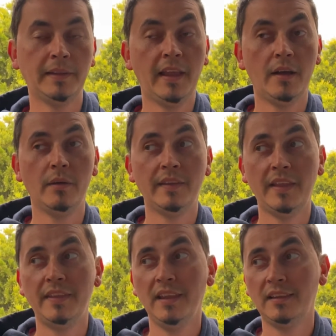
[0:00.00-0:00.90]
now. And
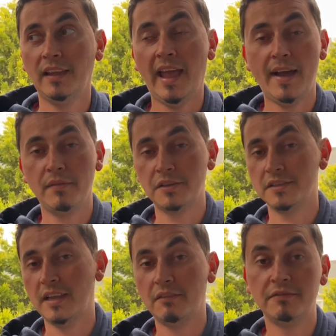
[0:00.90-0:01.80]
I think the average
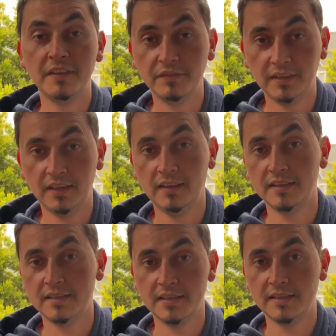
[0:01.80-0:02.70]
is like fifty
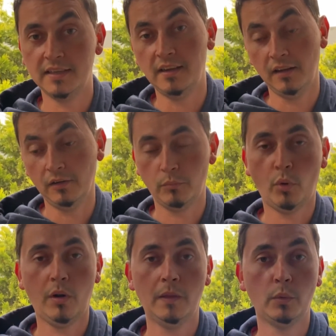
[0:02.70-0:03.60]
to sixty here in
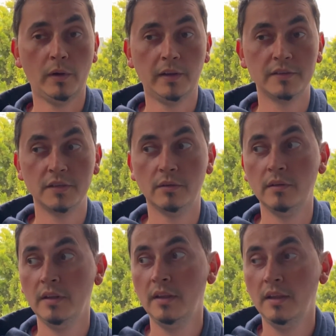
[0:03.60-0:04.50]
Portland, Oregon.
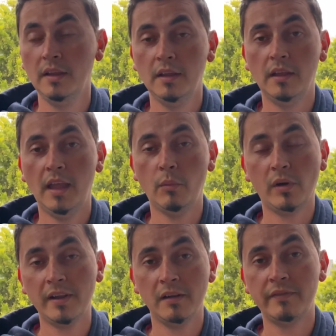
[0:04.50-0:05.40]
So, and we're here